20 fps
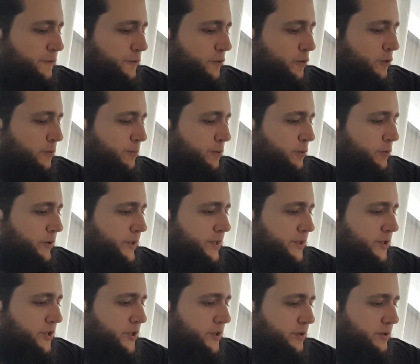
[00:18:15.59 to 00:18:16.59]

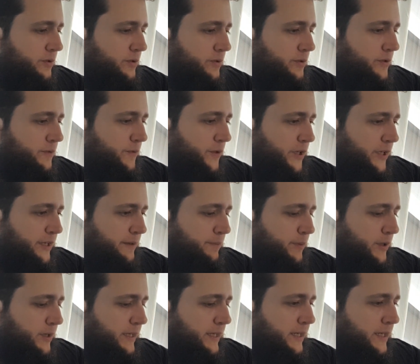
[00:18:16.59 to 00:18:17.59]
4.2 divided
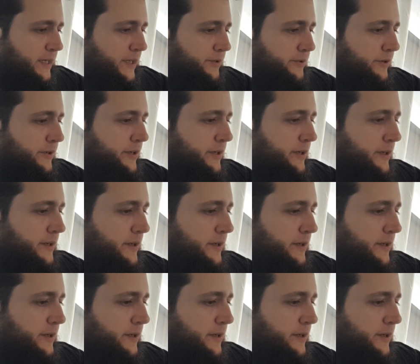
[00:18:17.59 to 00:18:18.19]
by 100,